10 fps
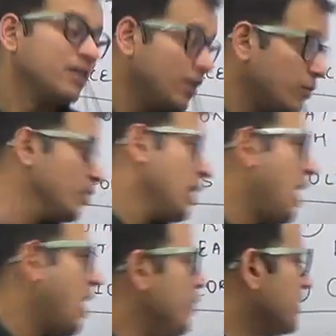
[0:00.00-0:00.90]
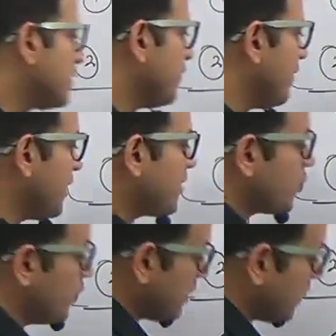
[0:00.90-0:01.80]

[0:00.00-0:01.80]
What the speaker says: Now, how is the factors which